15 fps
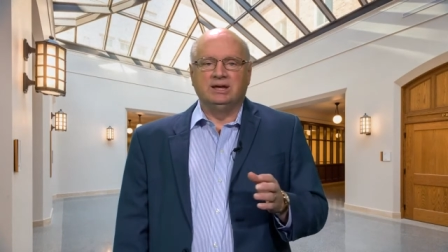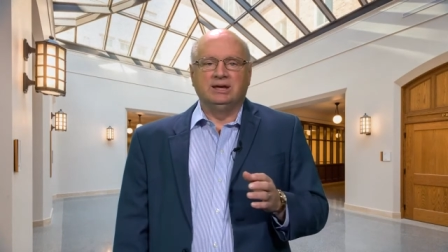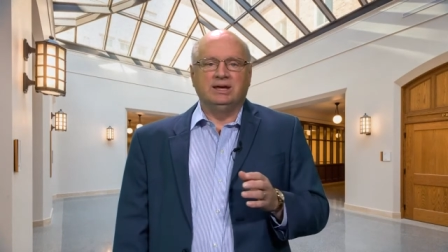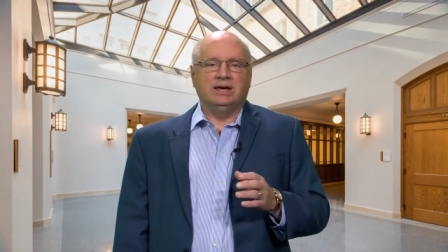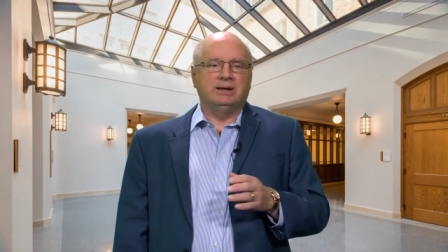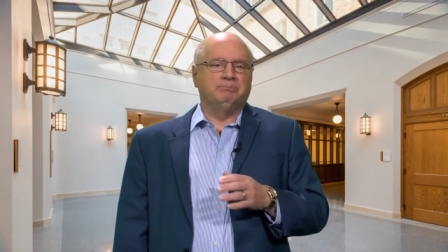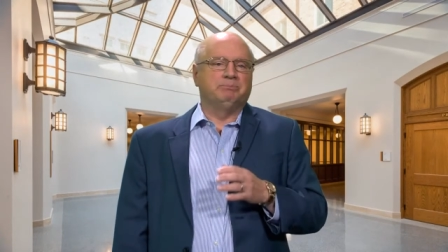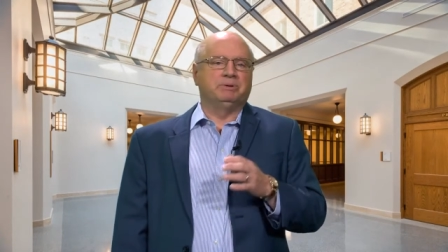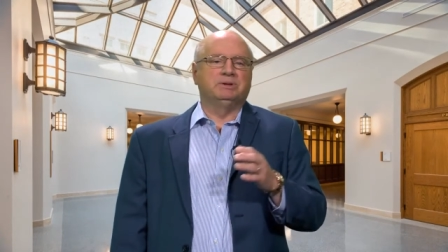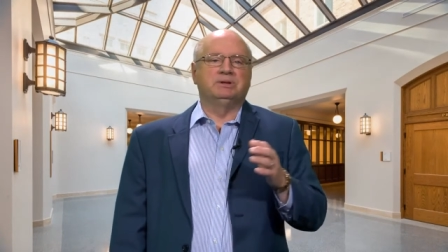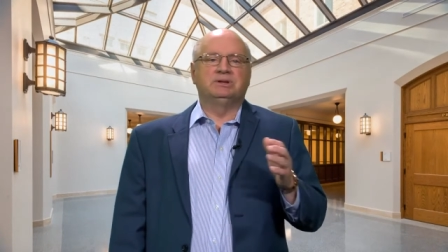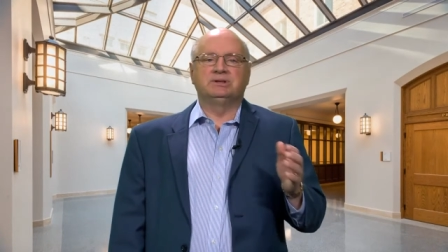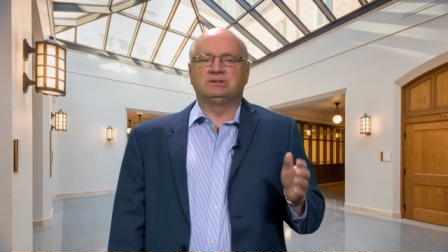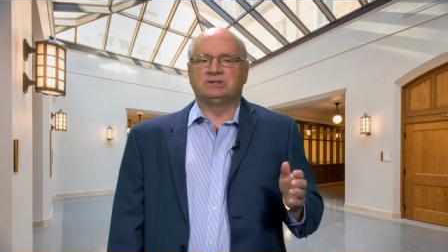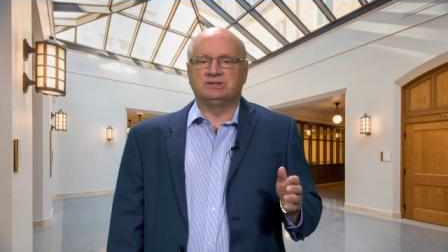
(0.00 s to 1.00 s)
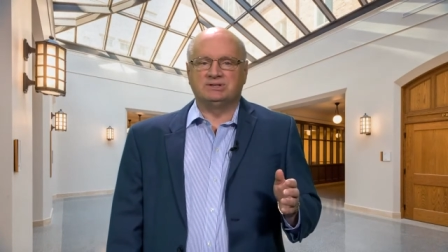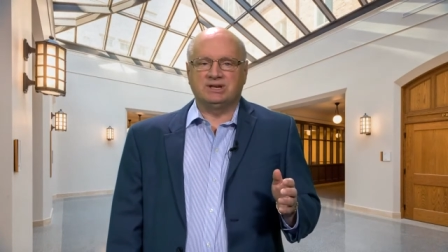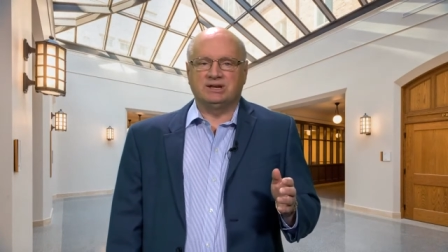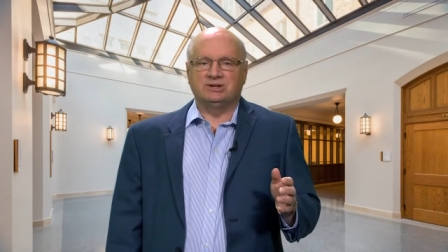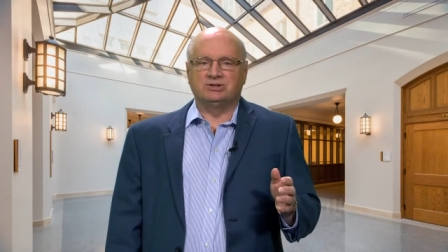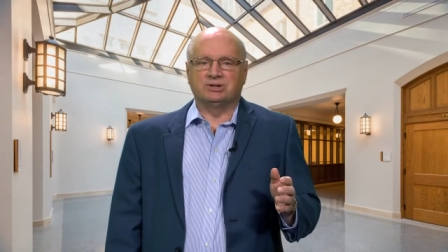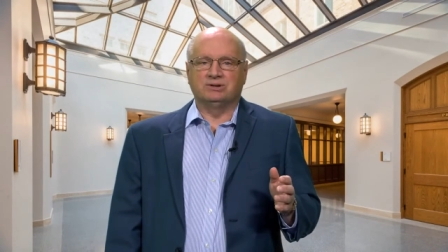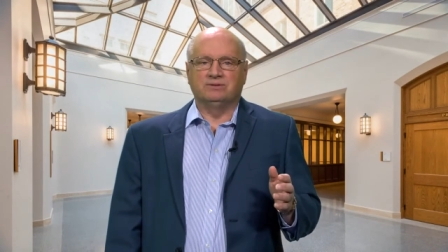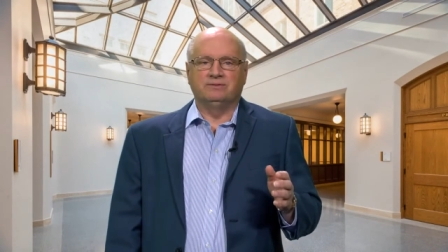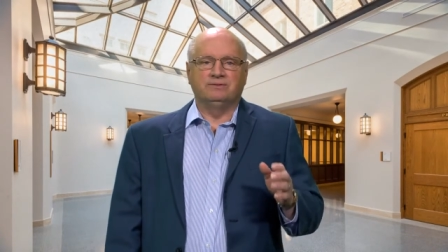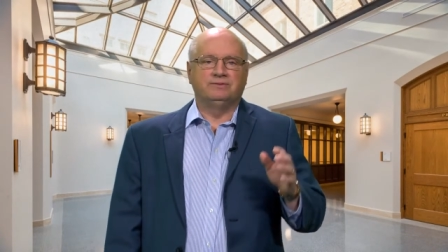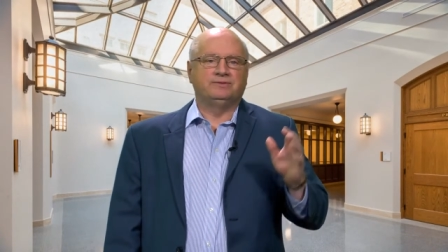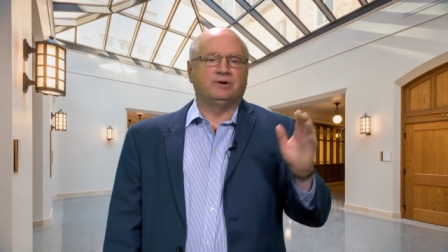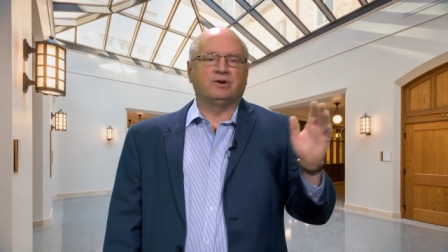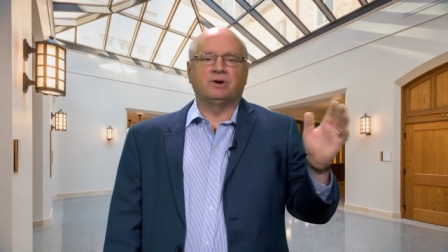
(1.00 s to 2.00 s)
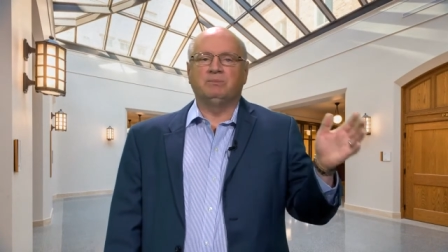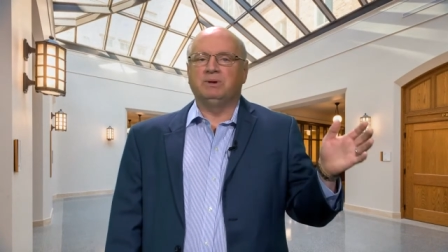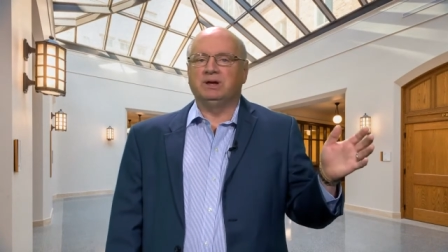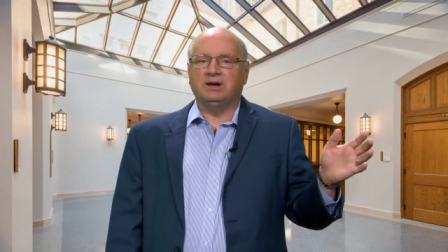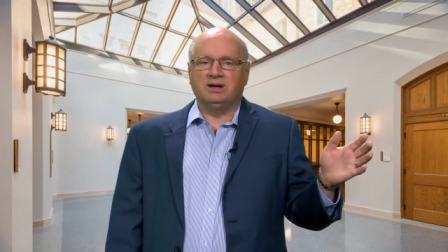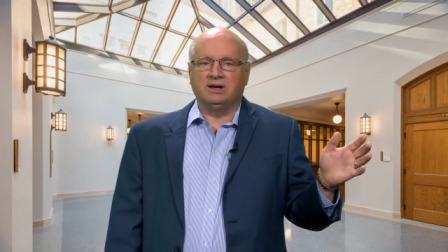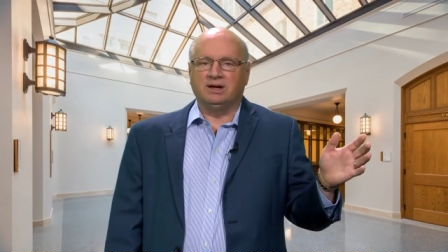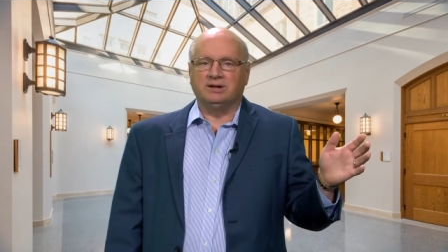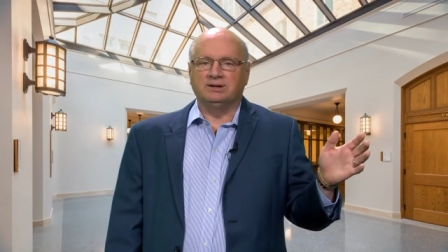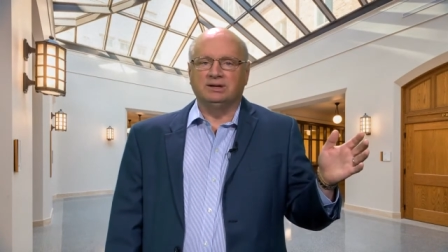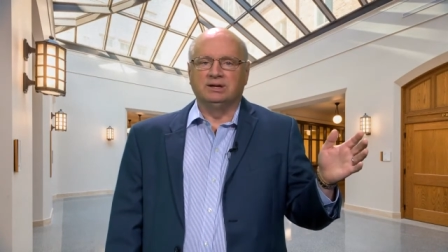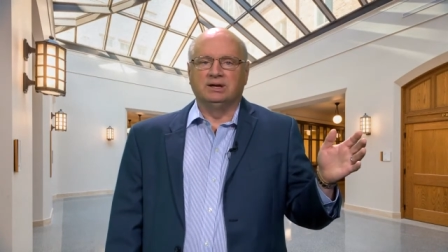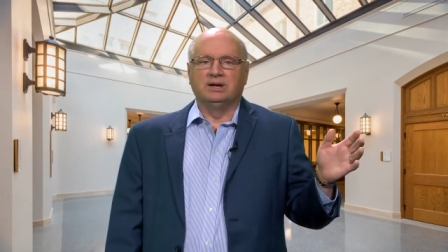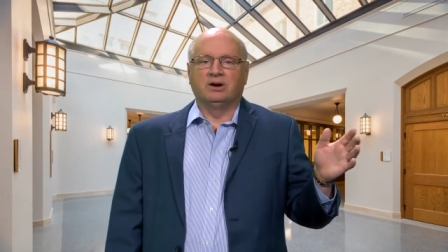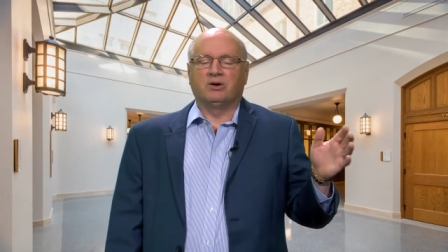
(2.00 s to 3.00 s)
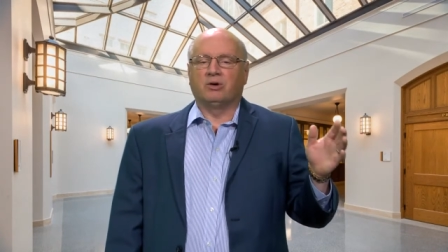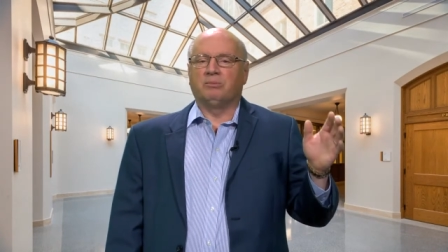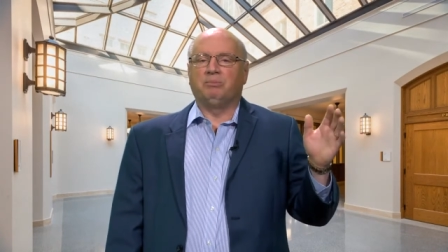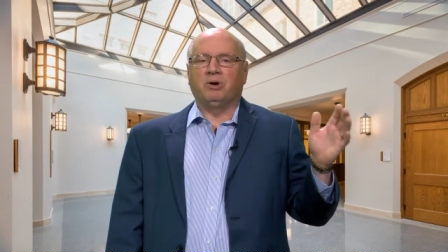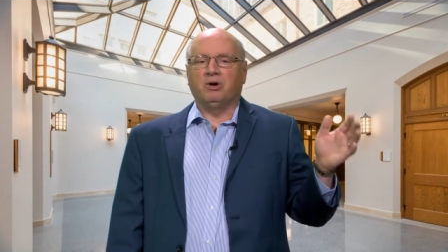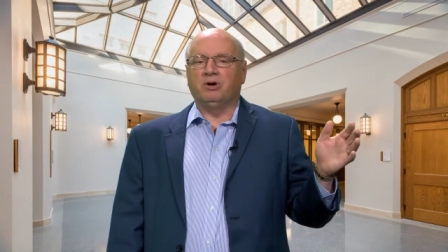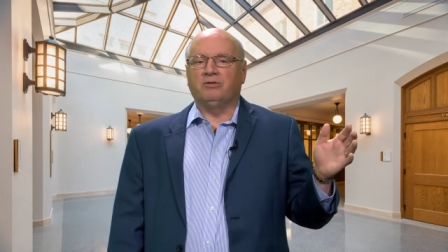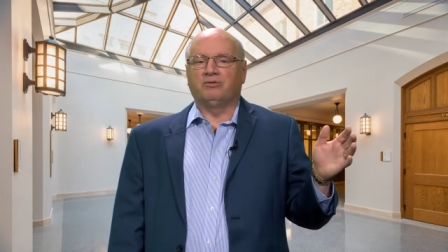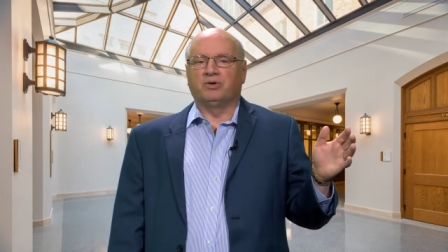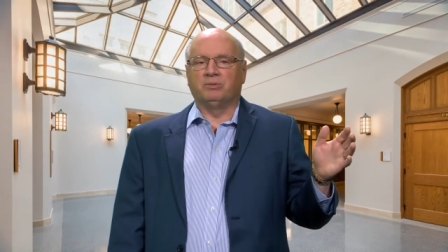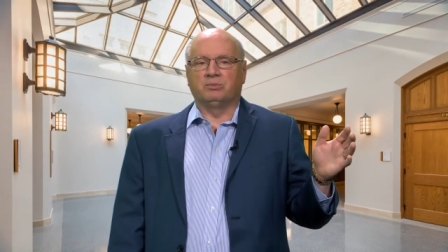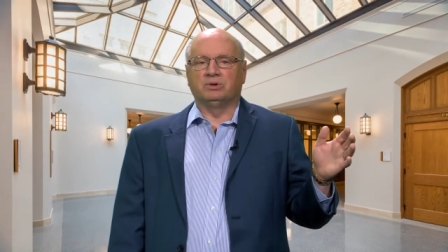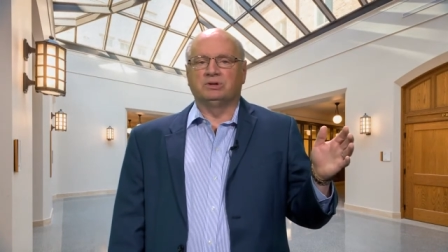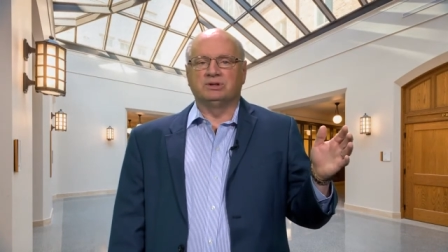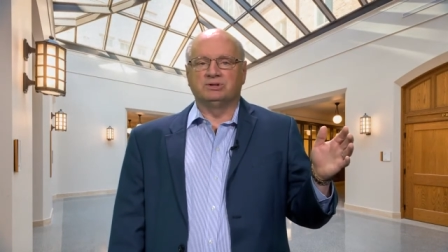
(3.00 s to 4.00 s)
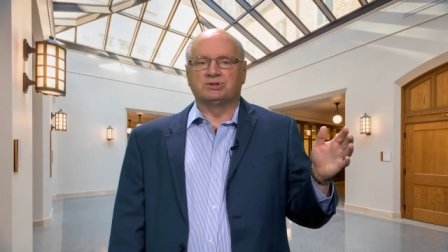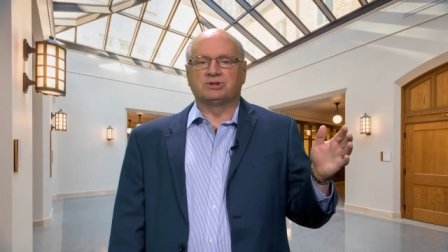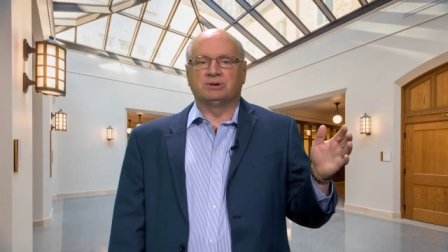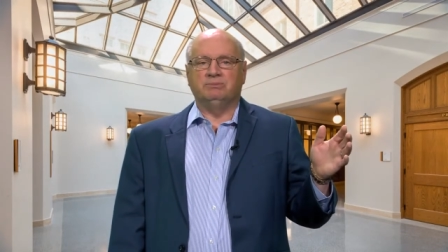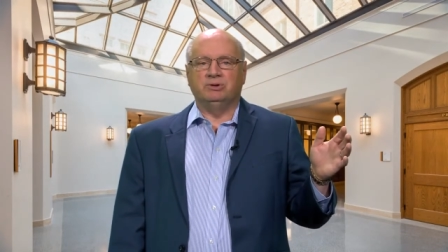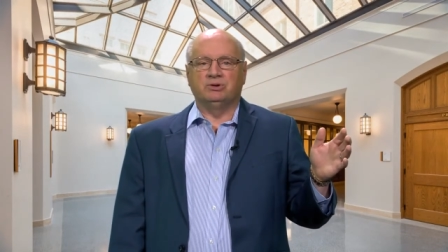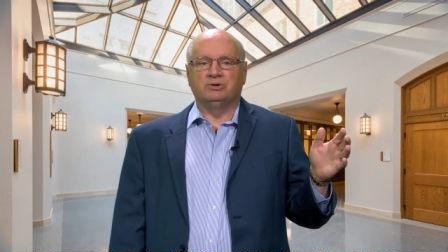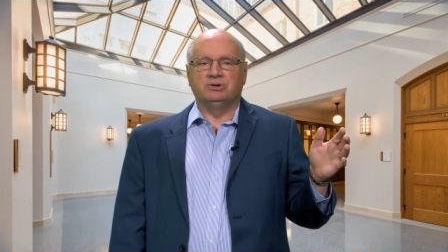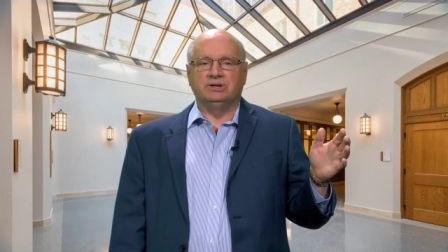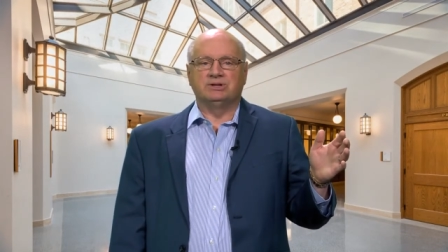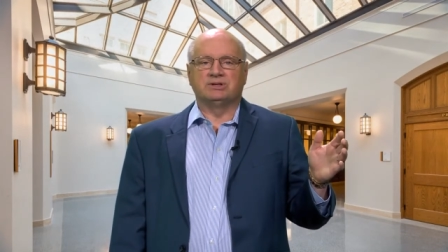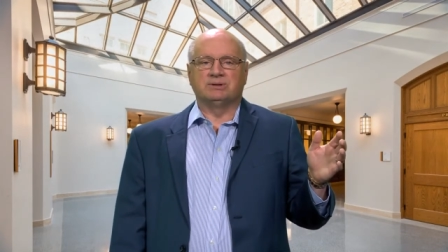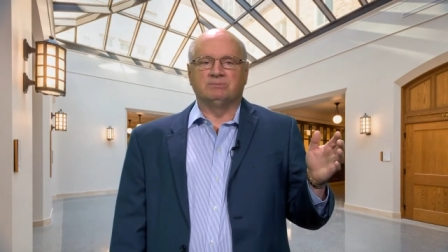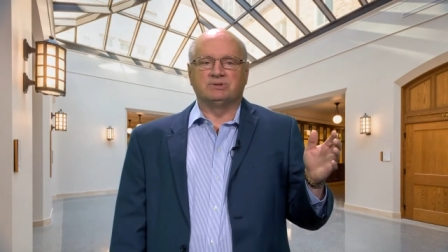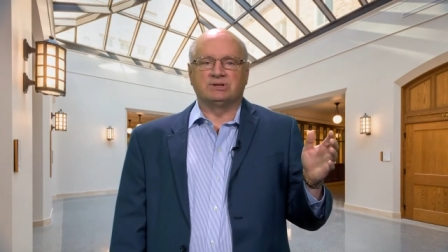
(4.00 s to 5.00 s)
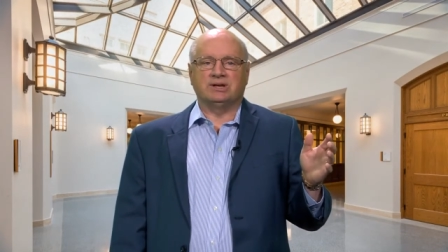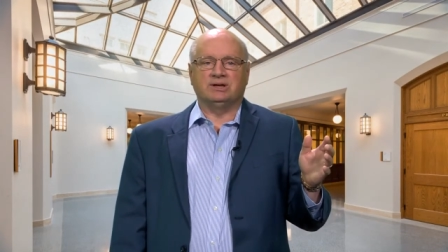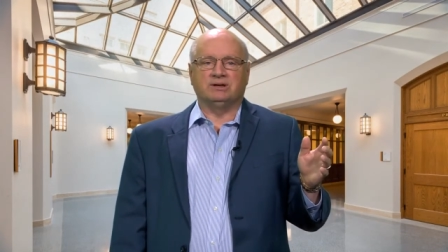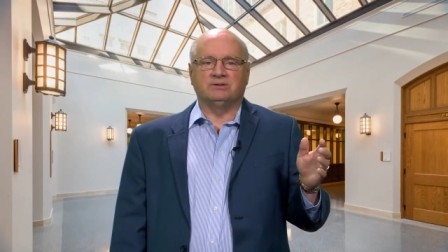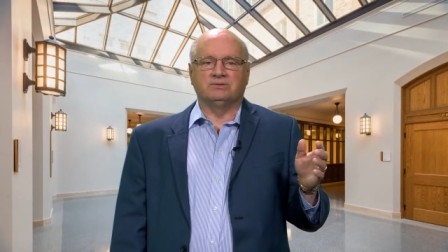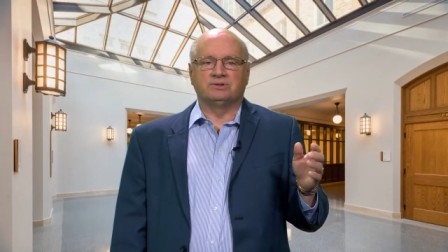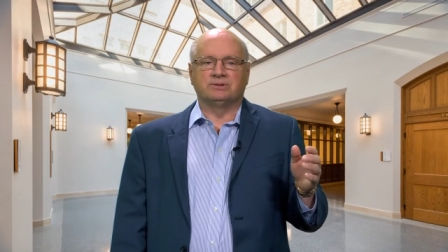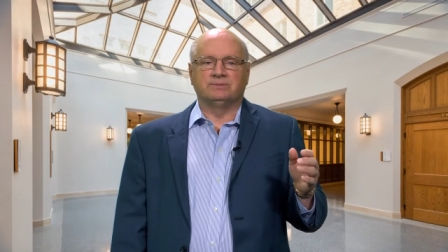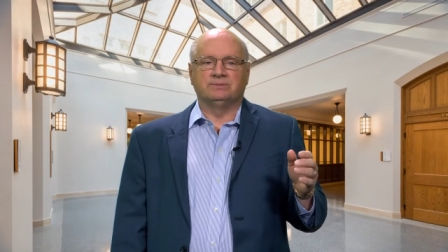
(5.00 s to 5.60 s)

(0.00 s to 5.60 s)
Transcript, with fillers: and politicization far beyond or apart from religious communities themselves.